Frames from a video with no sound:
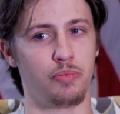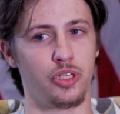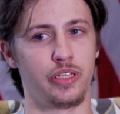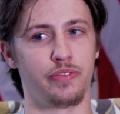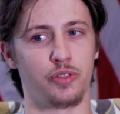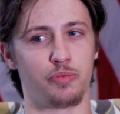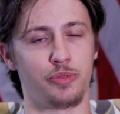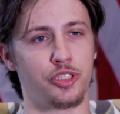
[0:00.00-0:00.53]

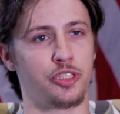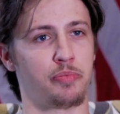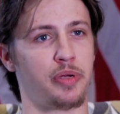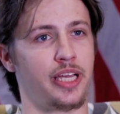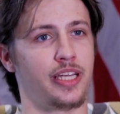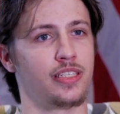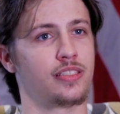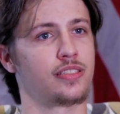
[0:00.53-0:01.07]
believe it was Mr.
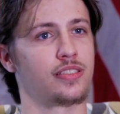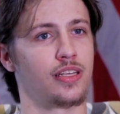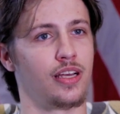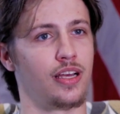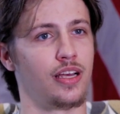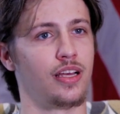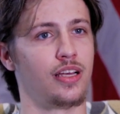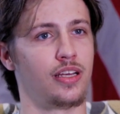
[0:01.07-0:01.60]
Pace,
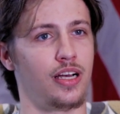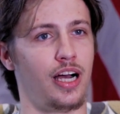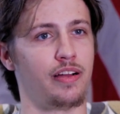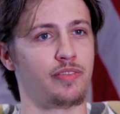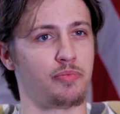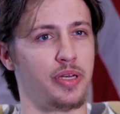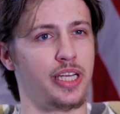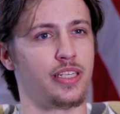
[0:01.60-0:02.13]

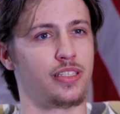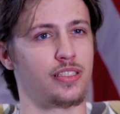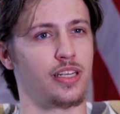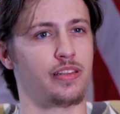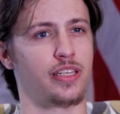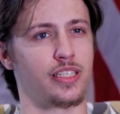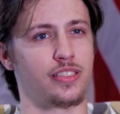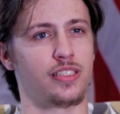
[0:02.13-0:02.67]
Ivan Pace,
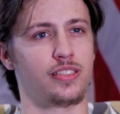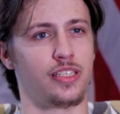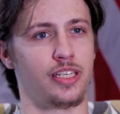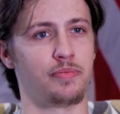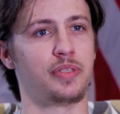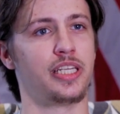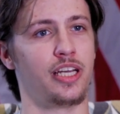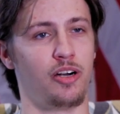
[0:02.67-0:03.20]
I think is his
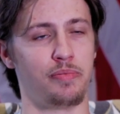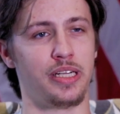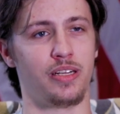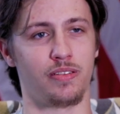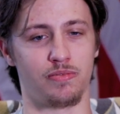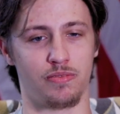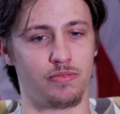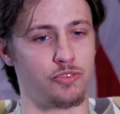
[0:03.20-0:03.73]
name. He helped me
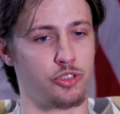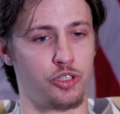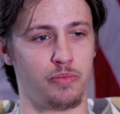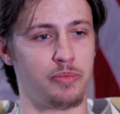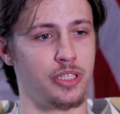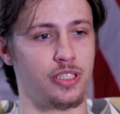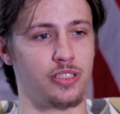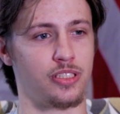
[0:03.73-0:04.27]
out
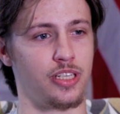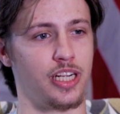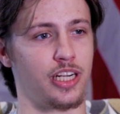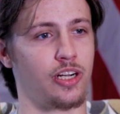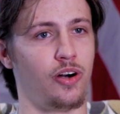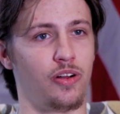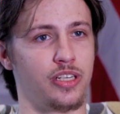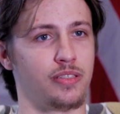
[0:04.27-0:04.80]
tremendously.
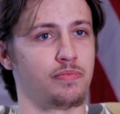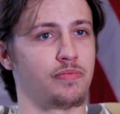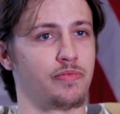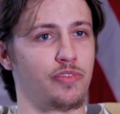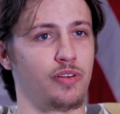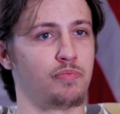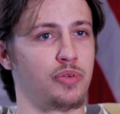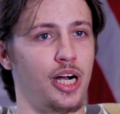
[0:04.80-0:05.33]
I called him
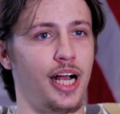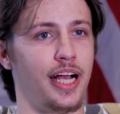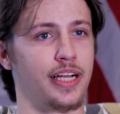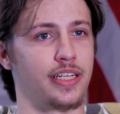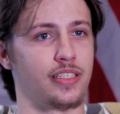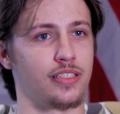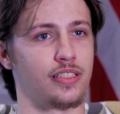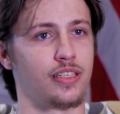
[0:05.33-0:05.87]
from
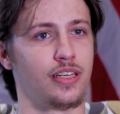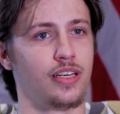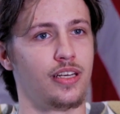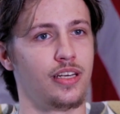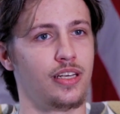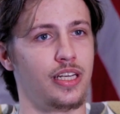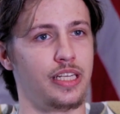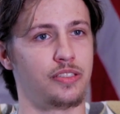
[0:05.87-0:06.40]
Bragg, and
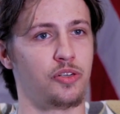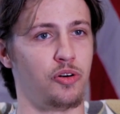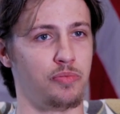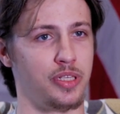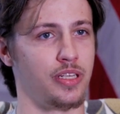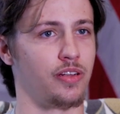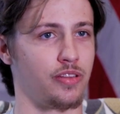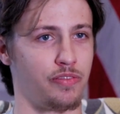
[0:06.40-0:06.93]
he
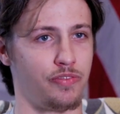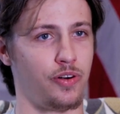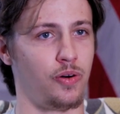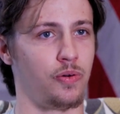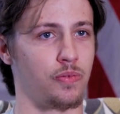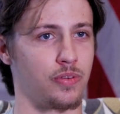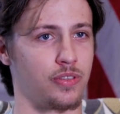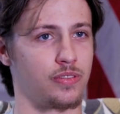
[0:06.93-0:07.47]
told me on the
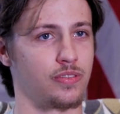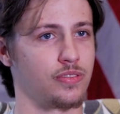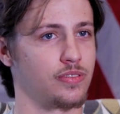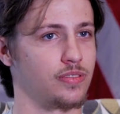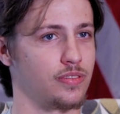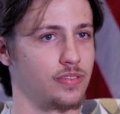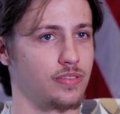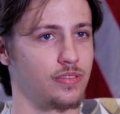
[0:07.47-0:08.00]
phone
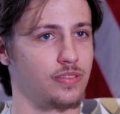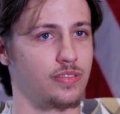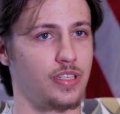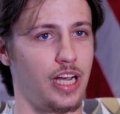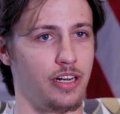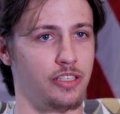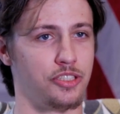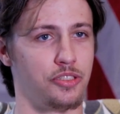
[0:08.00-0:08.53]

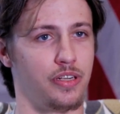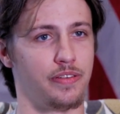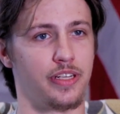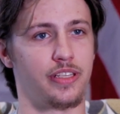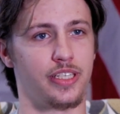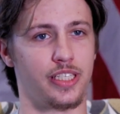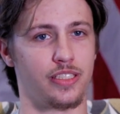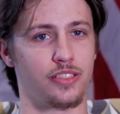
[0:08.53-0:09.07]
how to do
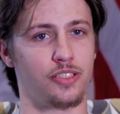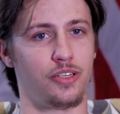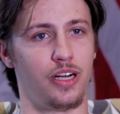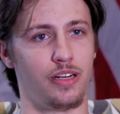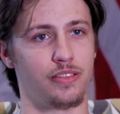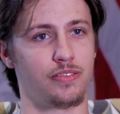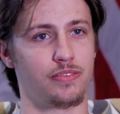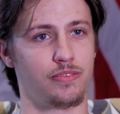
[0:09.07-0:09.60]
everything, so
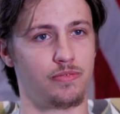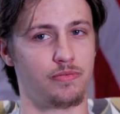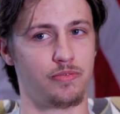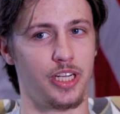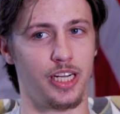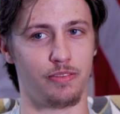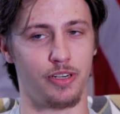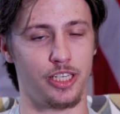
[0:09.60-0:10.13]
I
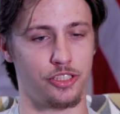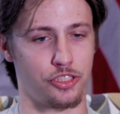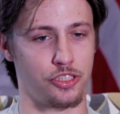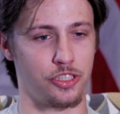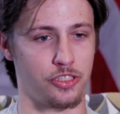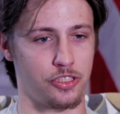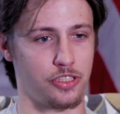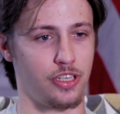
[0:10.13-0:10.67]
got
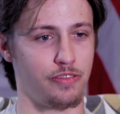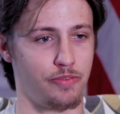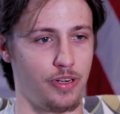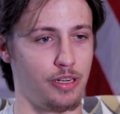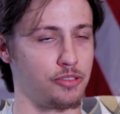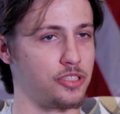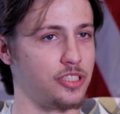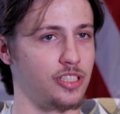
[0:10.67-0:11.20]
registered and stuff
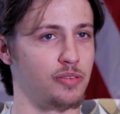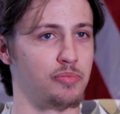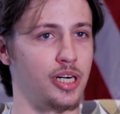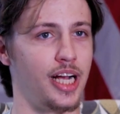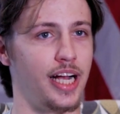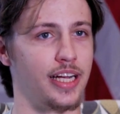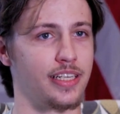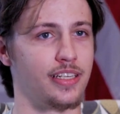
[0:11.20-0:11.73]
while I was still at
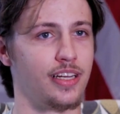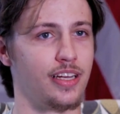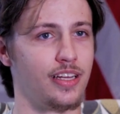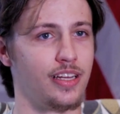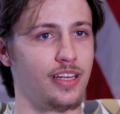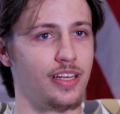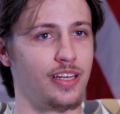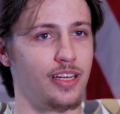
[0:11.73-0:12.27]
Bragg,
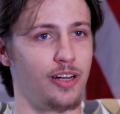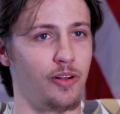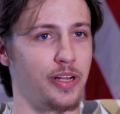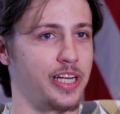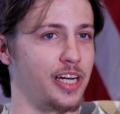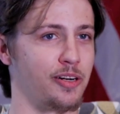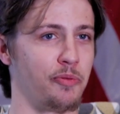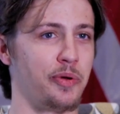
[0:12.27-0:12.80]
and I
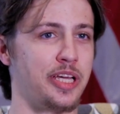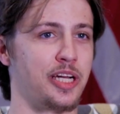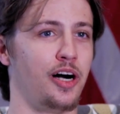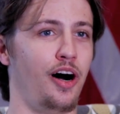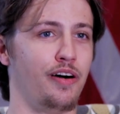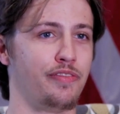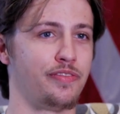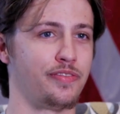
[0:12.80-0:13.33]
only got a week
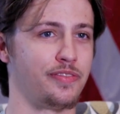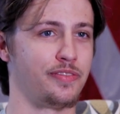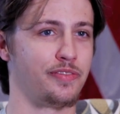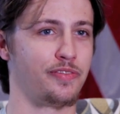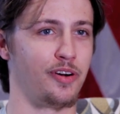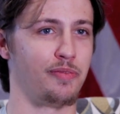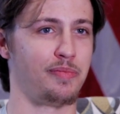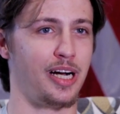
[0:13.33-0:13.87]
off
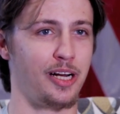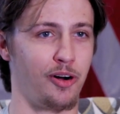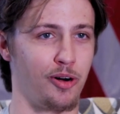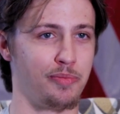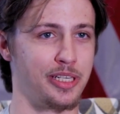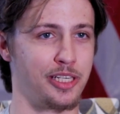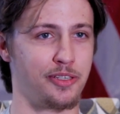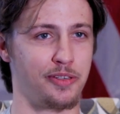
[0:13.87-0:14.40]
from my
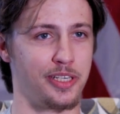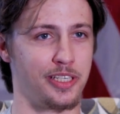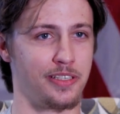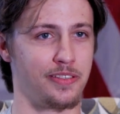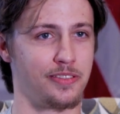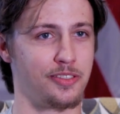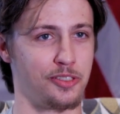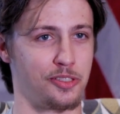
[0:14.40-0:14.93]
Army
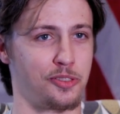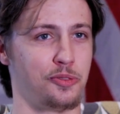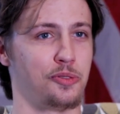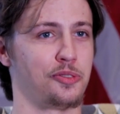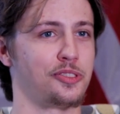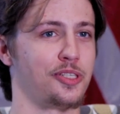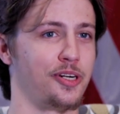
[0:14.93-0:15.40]
career till school